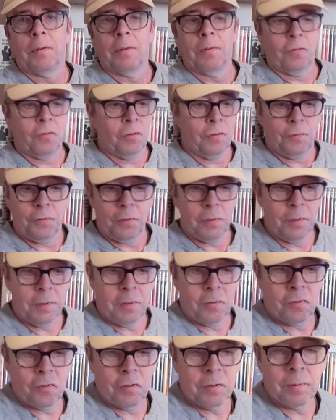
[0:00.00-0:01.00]
Stuff like
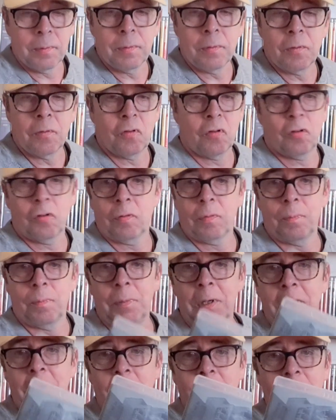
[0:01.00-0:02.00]
this that just
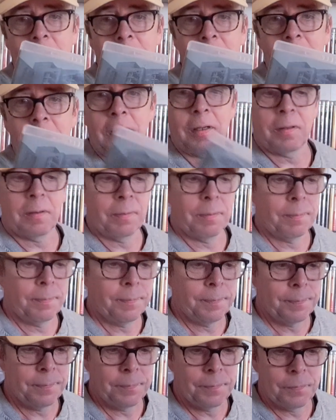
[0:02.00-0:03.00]
makes you think.
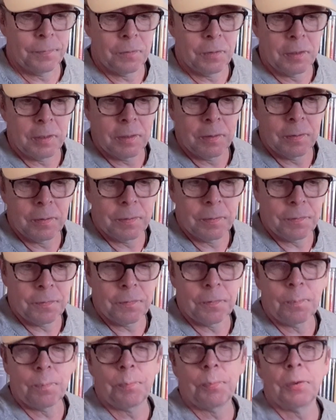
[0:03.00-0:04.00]

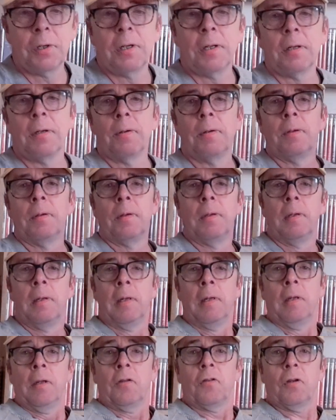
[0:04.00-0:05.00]
Brilliant.
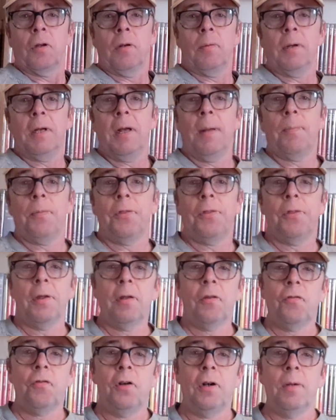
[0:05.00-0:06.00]
So anyway, yeah,
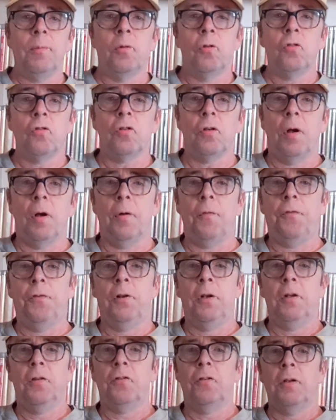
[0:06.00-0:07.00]
thanks very much for
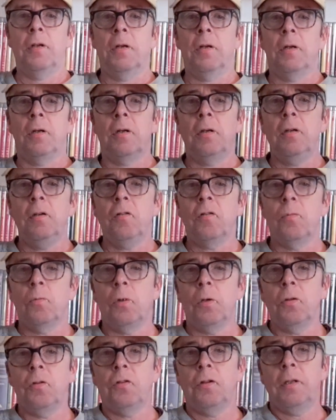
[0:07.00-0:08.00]
listening, guys, and
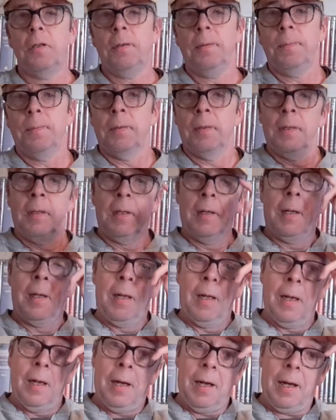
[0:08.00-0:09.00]
watching.
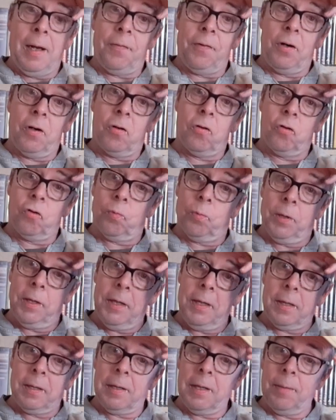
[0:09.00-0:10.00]
Have a nice
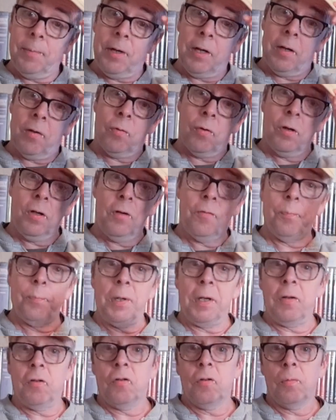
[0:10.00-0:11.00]
week. Let me know what you've
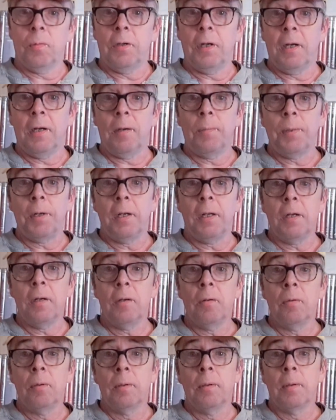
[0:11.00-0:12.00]
picked up down
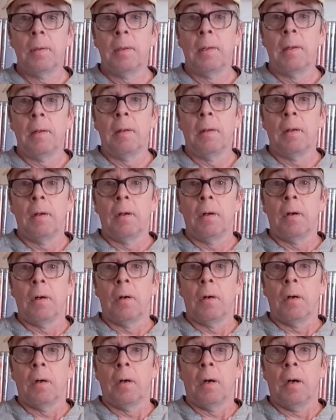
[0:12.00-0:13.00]
below,
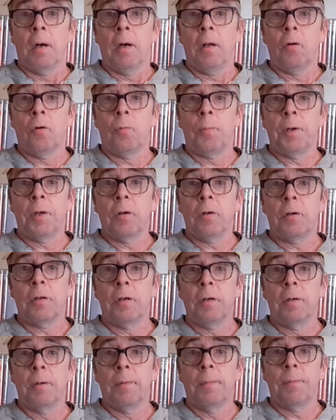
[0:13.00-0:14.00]
and all be good.
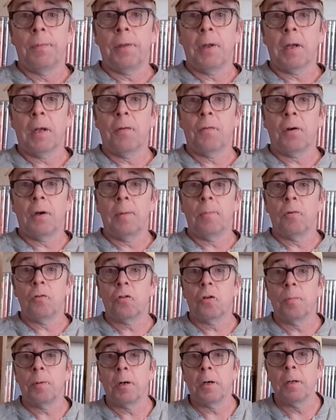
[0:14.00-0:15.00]
Thank you very much.
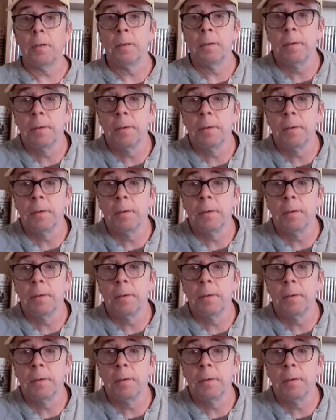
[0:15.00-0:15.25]
Goodbye.